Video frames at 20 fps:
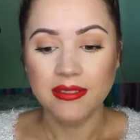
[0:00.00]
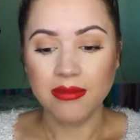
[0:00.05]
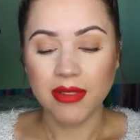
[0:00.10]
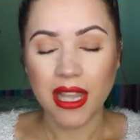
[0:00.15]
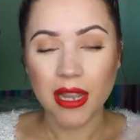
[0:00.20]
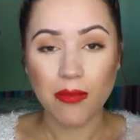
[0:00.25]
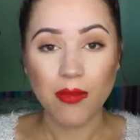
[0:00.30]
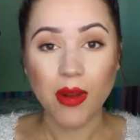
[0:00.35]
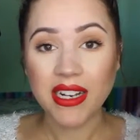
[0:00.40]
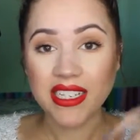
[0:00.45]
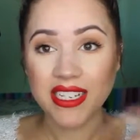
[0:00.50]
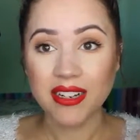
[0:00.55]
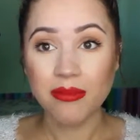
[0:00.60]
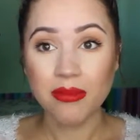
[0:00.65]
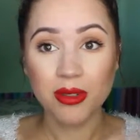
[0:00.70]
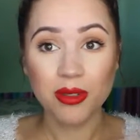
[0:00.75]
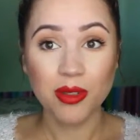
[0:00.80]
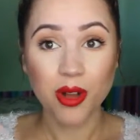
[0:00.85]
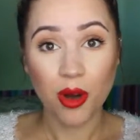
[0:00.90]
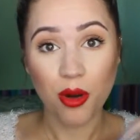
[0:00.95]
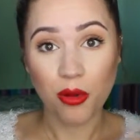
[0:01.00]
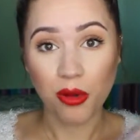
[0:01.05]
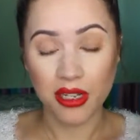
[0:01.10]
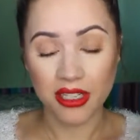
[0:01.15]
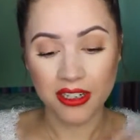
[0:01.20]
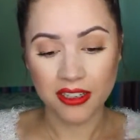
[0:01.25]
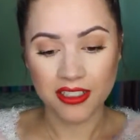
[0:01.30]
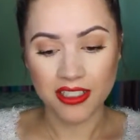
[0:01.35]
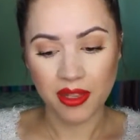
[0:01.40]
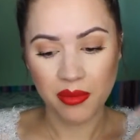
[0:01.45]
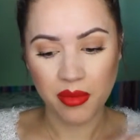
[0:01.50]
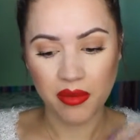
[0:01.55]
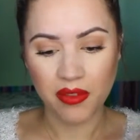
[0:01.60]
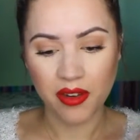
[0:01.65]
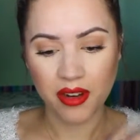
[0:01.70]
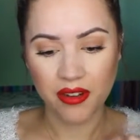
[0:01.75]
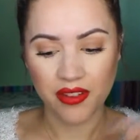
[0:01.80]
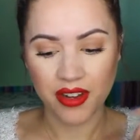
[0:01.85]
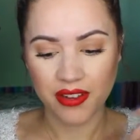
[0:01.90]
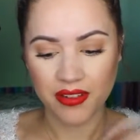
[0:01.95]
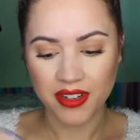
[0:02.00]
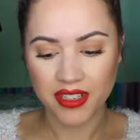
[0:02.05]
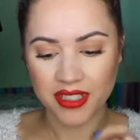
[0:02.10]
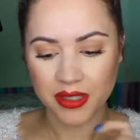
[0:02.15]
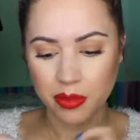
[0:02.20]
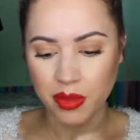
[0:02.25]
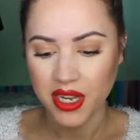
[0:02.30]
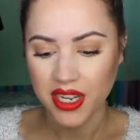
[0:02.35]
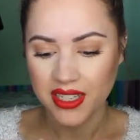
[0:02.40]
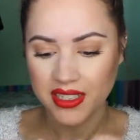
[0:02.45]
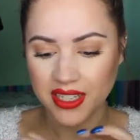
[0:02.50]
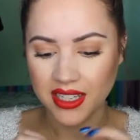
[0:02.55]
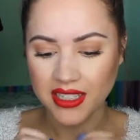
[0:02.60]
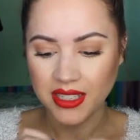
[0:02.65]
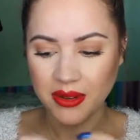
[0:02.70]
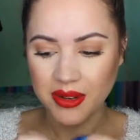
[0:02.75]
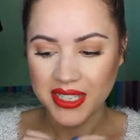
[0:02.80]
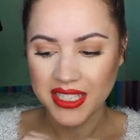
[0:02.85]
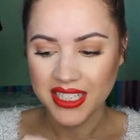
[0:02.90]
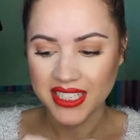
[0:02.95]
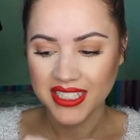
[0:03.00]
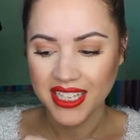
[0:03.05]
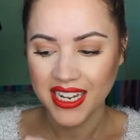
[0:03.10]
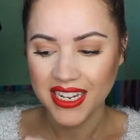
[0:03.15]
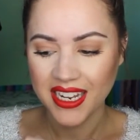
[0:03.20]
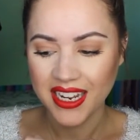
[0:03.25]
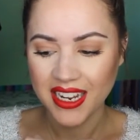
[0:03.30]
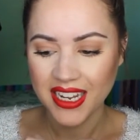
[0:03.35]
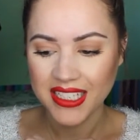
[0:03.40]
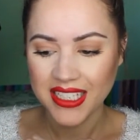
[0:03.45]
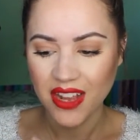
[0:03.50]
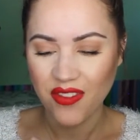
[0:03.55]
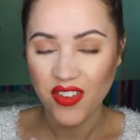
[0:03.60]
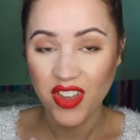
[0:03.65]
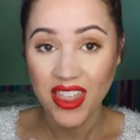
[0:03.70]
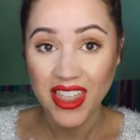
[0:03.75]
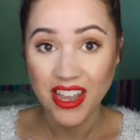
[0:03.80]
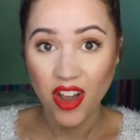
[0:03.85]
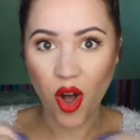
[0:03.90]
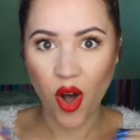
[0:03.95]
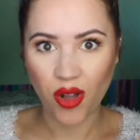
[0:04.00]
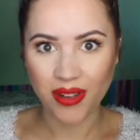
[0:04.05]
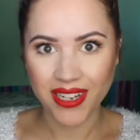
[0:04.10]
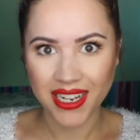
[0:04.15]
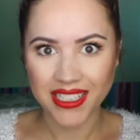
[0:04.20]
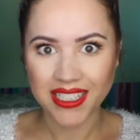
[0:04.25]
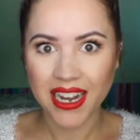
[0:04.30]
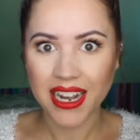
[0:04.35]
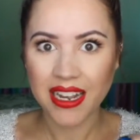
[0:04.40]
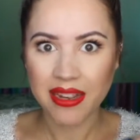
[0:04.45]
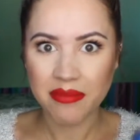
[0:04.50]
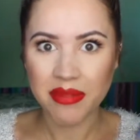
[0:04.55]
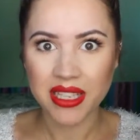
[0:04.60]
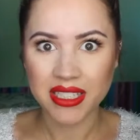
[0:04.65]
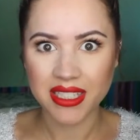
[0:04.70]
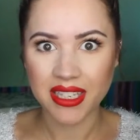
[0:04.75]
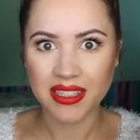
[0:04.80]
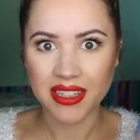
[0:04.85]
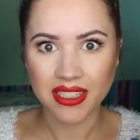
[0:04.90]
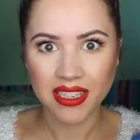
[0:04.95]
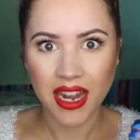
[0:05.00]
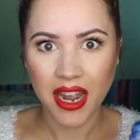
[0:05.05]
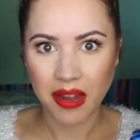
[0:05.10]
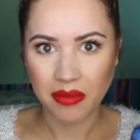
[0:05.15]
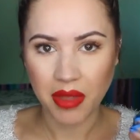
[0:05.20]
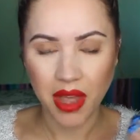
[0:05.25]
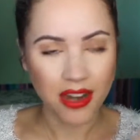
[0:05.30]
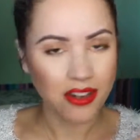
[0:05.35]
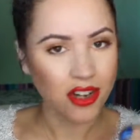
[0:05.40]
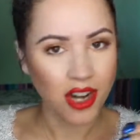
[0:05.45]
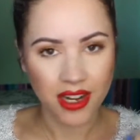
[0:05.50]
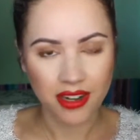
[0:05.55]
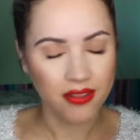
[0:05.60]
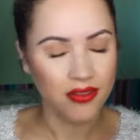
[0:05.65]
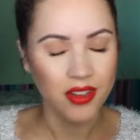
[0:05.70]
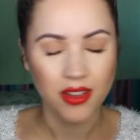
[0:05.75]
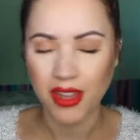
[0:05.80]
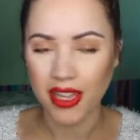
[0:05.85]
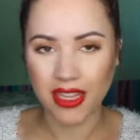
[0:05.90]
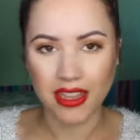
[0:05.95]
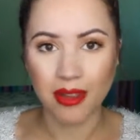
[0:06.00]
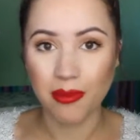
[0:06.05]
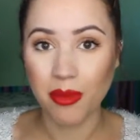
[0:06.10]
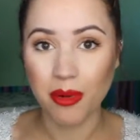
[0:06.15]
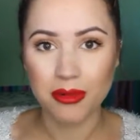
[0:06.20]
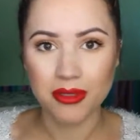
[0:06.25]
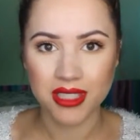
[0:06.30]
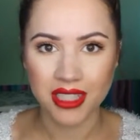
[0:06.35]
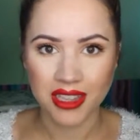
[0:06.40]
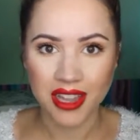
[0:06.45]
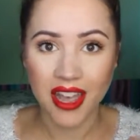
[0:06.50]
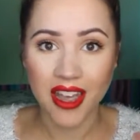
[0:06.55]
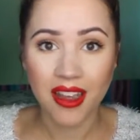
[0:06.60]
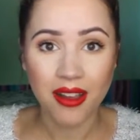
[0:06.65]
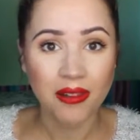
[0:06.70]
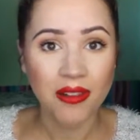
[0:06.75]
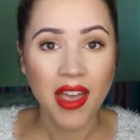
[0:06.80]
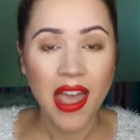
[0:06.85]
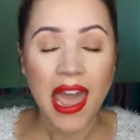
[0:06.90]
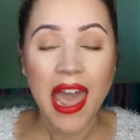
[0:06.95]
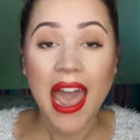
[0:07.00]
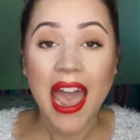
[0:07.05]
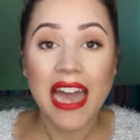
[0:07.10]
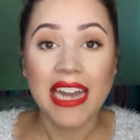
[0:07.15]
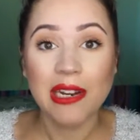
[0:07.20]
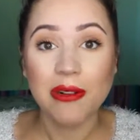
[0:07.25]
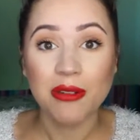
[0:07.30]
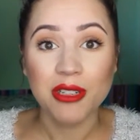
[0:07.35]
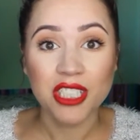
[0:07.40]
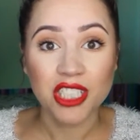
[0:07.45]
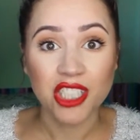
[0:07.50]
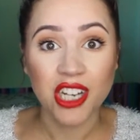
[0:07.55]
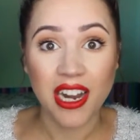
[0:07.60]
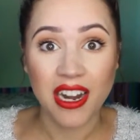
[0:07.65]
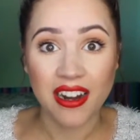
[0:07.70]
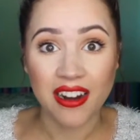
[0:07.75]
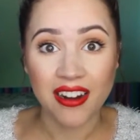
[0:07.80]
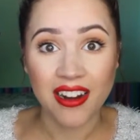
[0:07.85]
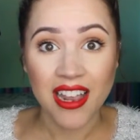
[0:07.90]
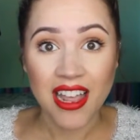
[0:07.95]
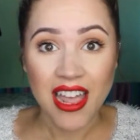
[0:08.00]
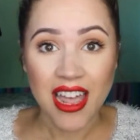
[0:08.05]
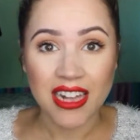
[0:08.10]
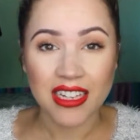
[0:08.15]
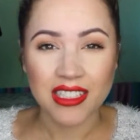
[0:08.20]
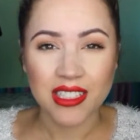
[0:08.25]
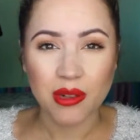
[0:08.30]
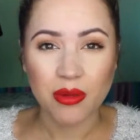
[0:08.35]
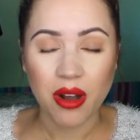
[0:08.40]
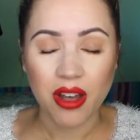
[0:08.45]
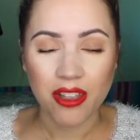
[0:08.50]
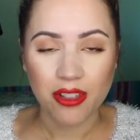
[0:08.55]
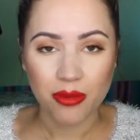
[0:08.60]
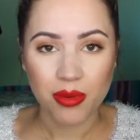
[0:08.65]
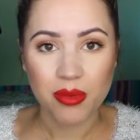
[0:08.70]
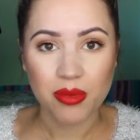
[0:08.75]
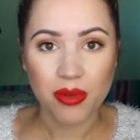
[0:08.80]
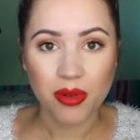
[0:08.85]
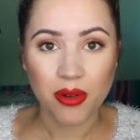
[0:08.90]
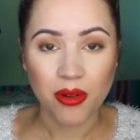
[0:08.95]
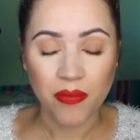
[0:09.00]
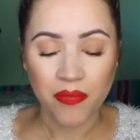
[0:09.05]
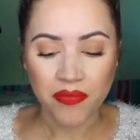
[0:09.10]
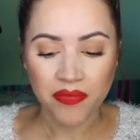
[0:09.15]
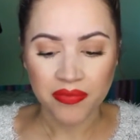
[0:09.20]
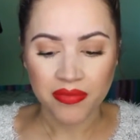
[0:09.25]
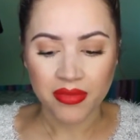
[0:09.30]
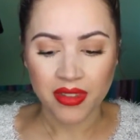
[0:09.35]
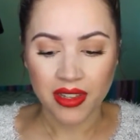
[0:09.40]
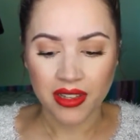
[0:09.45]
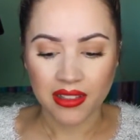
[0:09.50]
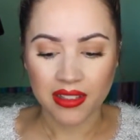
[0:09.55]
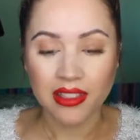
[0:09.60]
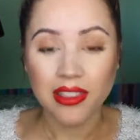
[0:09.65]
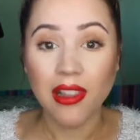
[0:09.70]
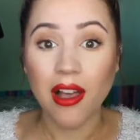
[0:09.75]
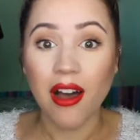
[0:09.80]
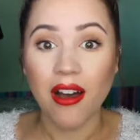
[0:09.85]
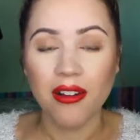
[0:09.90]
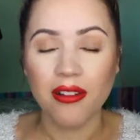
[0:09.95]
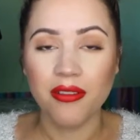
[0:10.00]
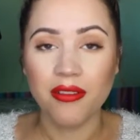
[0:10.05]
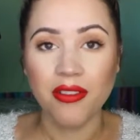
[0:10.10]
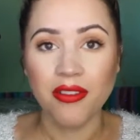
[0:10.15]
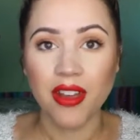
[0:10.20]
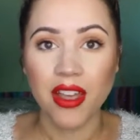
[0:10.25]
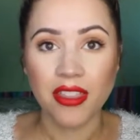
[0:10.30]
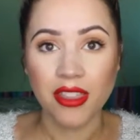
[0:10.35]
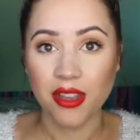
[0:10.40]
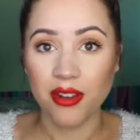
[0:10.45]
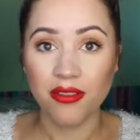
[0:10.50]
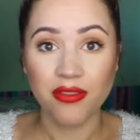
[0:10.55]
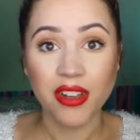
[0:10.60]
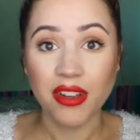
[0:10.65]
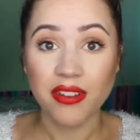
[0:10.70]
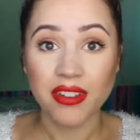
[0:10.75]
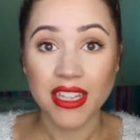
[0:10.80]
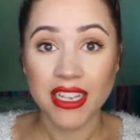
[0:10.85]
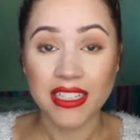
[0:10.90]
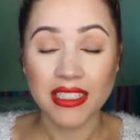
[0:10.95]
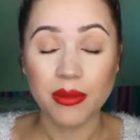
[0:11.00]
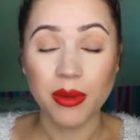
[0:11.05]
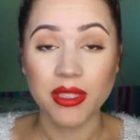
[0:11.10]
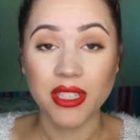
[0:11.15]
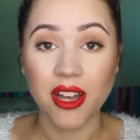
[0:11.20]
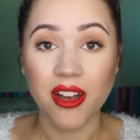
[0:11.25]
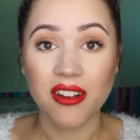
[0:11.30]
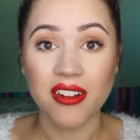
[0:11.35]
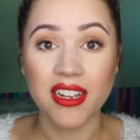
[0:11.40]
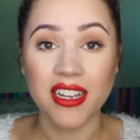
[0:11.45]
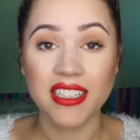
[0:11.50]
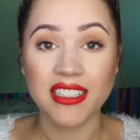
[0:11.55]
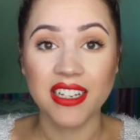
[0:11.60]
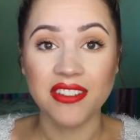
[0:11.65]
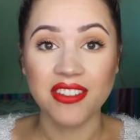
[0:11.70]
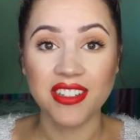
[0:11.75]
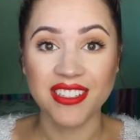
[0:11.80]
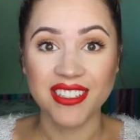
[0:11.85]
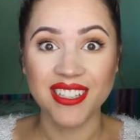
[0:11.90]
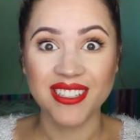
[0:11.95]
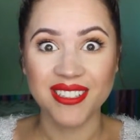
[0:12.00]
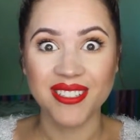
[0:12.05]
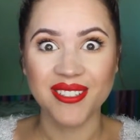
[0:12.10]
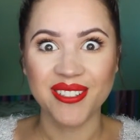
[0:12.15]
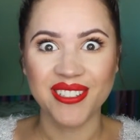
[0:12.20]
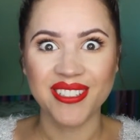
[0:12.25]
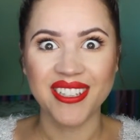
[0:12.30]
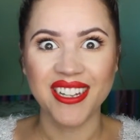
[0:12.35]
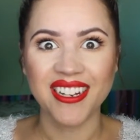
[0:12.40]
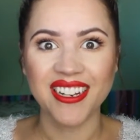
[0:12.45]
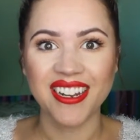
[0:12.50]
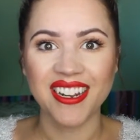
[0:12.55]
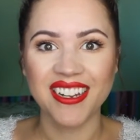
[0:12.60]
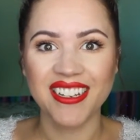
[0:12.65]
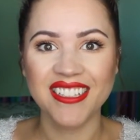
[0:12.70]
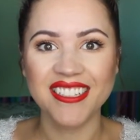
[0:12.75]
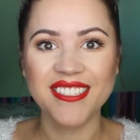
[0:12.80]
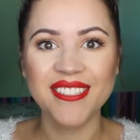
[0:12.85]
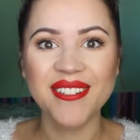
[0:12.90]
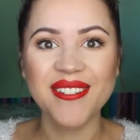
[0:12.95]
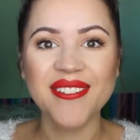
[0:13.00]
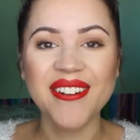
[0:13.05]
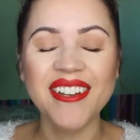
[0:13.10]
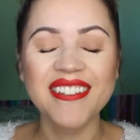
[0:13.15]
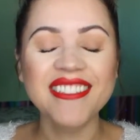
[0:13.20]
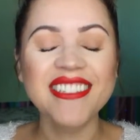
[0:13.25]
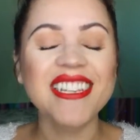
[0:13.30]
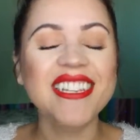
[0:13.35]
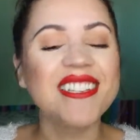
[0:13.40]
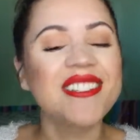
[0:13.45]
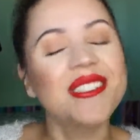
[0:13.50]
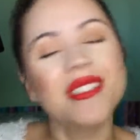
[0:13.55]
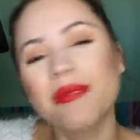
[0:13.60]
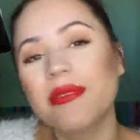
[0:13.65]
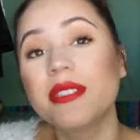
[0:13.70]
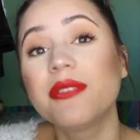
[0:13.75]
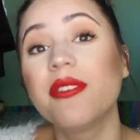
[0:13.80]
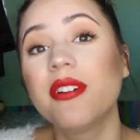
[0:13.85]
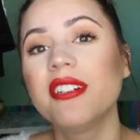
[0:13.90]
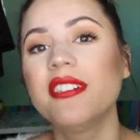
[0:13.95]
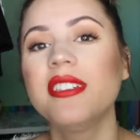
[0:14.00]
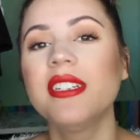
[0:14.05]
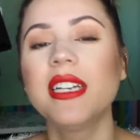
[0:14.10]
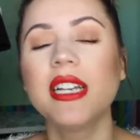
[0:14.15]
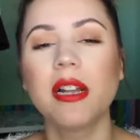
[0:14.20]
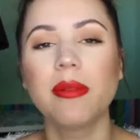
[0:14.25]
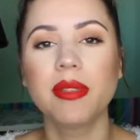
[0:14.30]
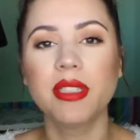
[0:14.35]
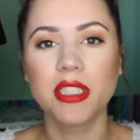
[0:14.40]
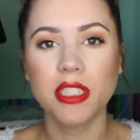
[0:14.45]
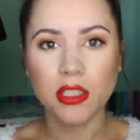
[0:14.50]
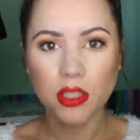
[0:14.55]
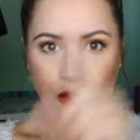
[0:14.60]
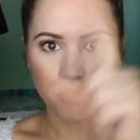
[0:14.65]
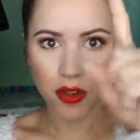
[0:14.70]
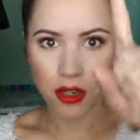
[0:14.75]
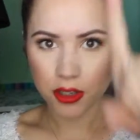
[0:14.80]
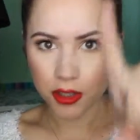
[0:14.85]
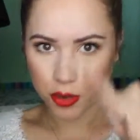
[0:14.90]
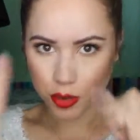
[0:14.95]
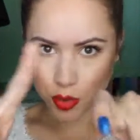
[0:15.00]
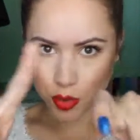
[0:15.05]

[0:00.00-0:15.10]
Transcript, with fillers: like write down below what are some of your favorites because that's always exciting because I feel like holiday time is like the time that I try to feel like the most alive and I want to share and see what other people love and their favorite things about the holiday because I feel like that's so exciting. So thank you so much for watching and I'll be seeing you very